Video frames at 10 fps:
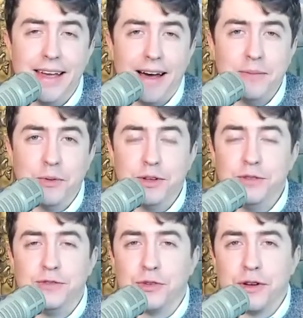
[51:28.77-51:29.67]
Yeah. I mean, what
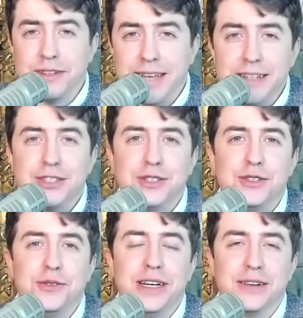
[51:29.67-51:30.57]
you've drawn attention
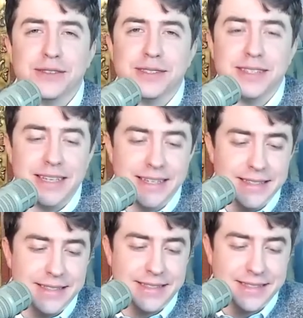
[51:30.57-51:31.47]
to here
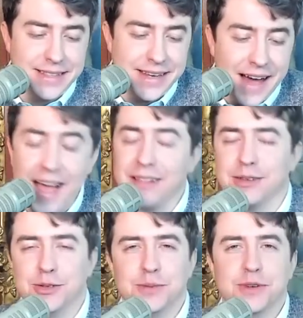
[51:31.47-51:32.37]
is the
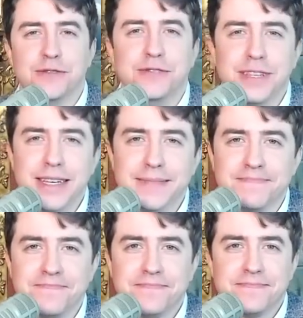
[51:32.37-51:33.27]
nihilism of
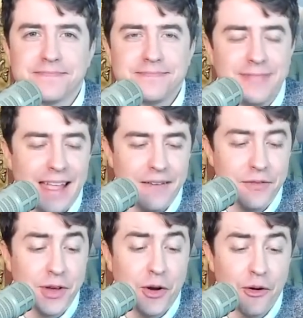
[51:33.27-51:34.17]
the
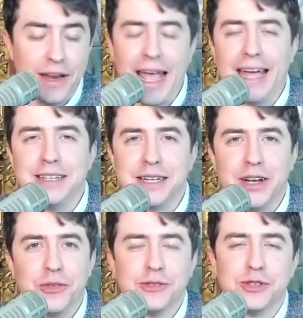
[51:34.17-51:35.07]
current age. And I
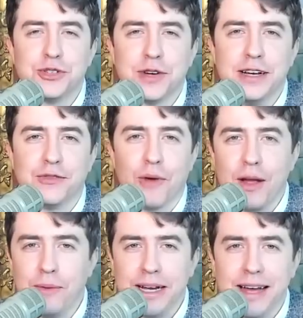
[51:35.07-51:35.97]
know there's a strain of
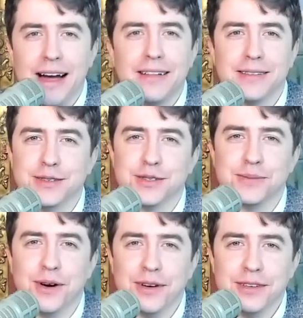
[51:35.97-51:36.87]
right wing
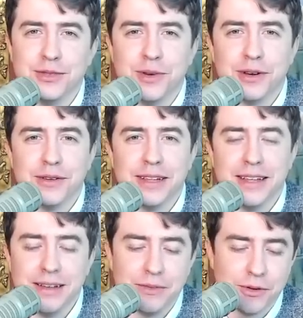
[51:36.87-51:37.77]
nihilism on Twitter, and
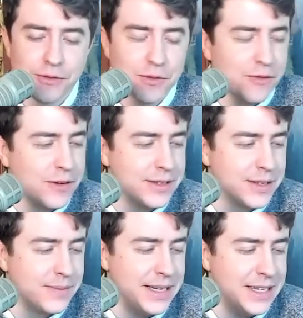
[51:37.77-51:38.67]
we're referring to
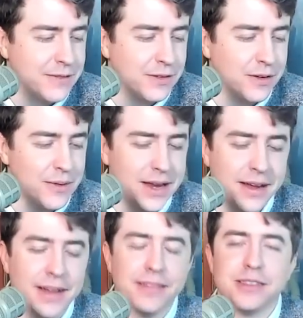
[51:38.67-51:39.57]
something different, right?
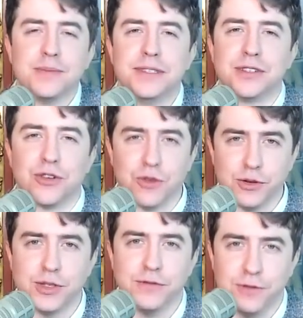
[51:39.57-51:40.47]
Nihilism is a
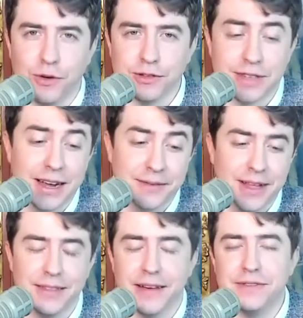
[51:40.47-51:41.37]
corrosive force, kind of
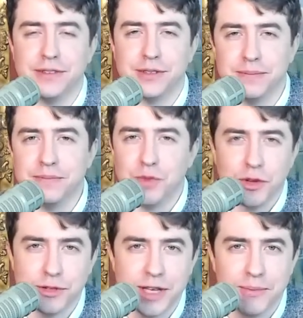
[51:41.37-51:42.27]
like leftism.
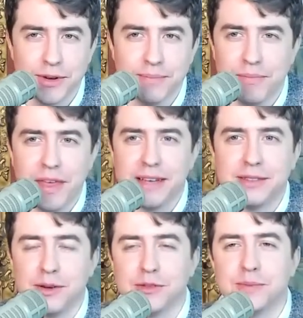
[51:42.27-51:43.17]
They're separate
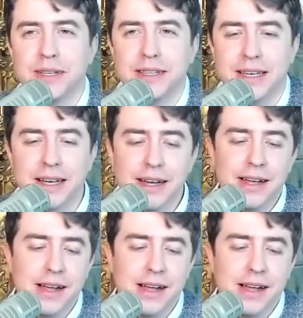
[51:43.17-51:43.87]
things ultimately.